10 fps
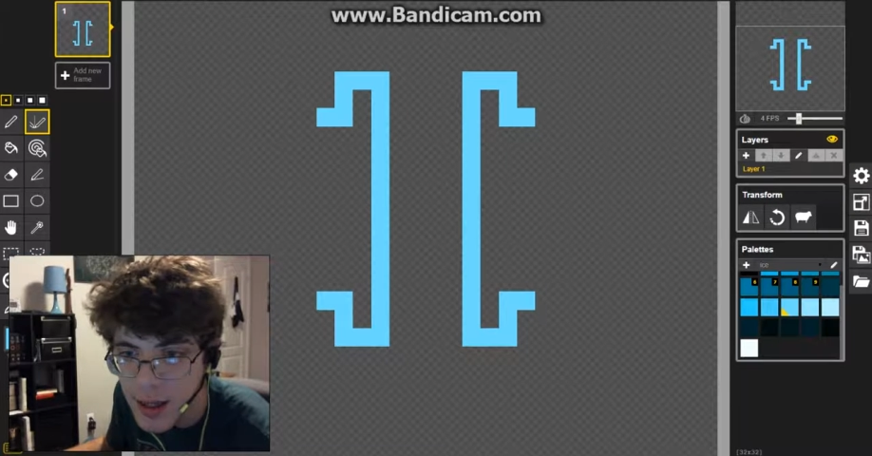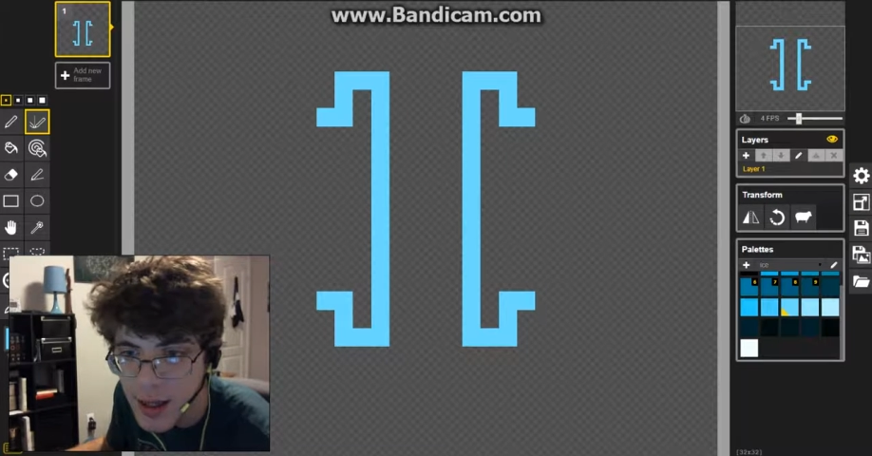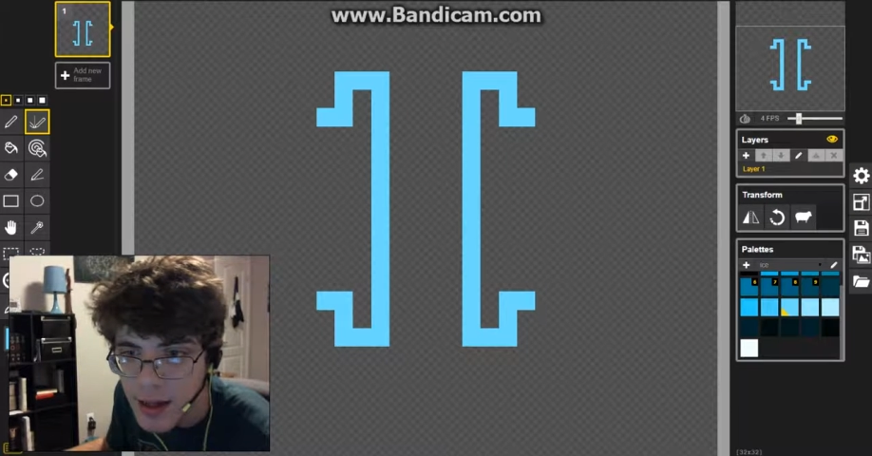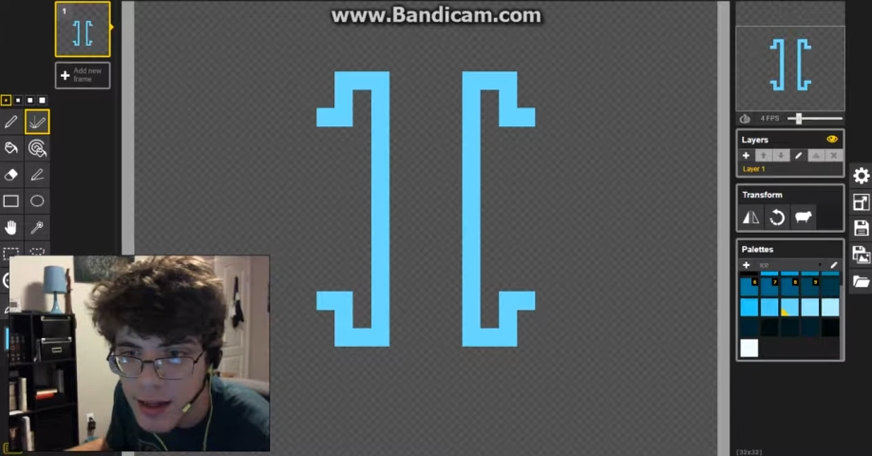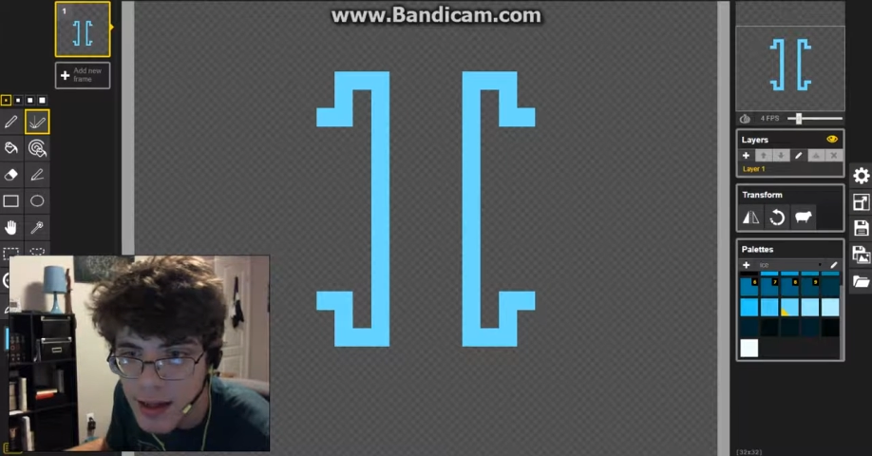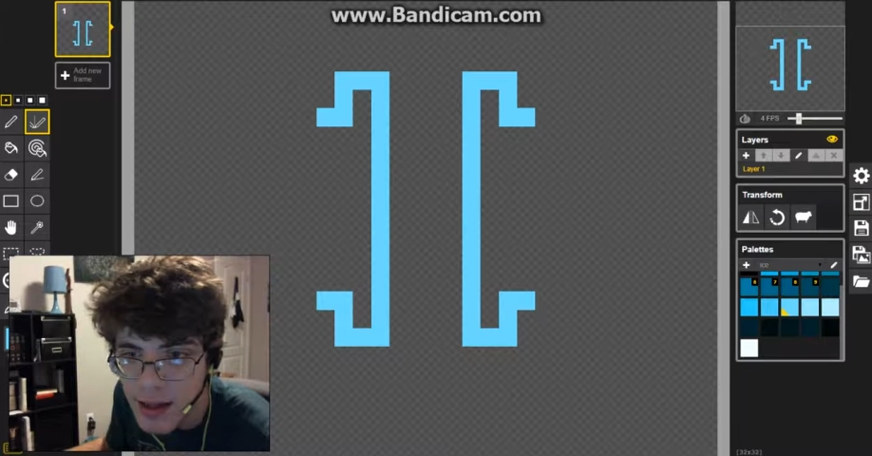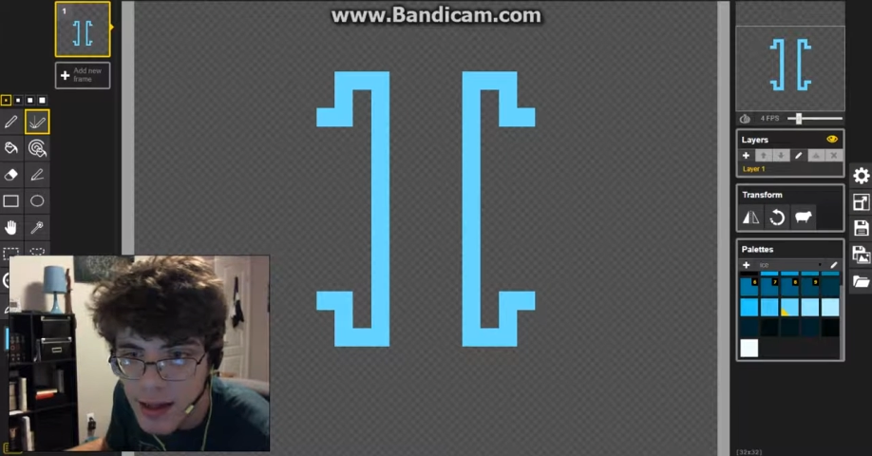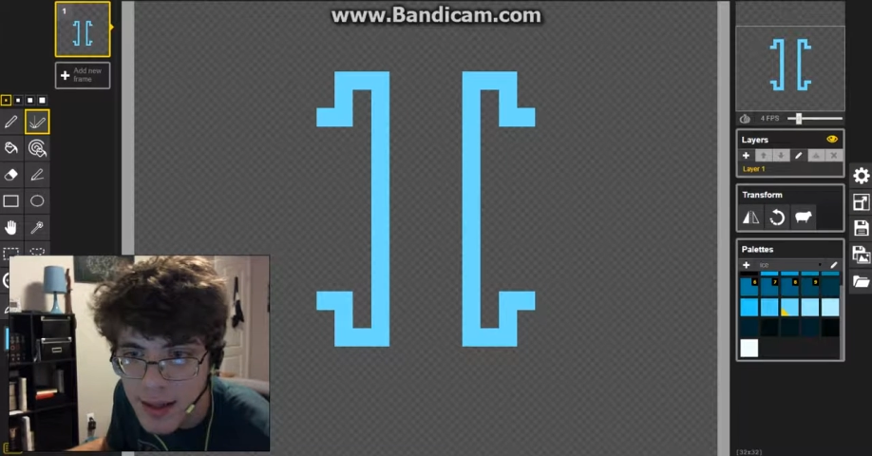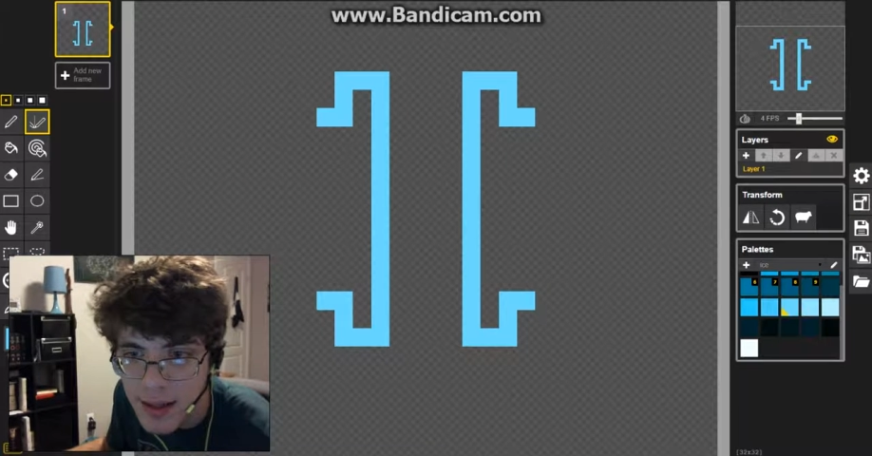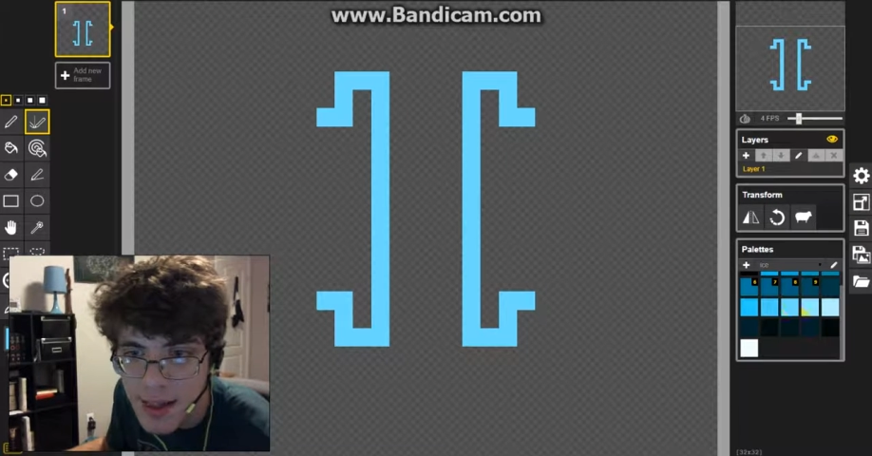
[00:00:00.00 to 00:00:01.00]

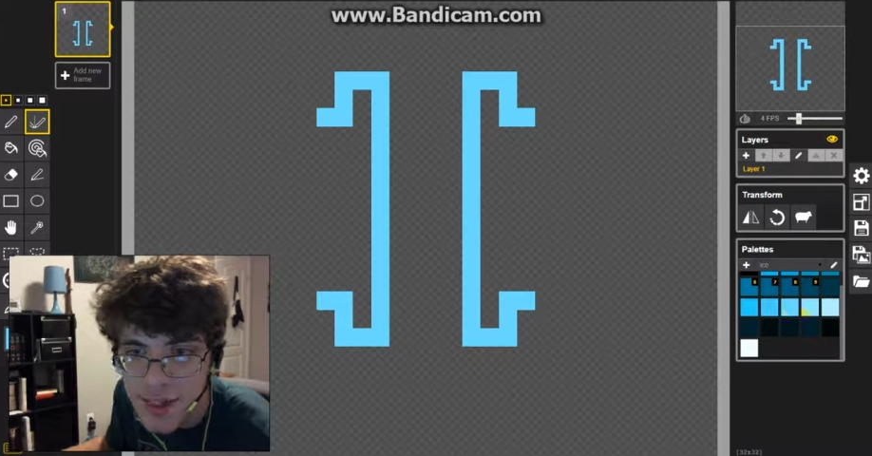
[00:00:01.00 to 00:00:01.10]
Let's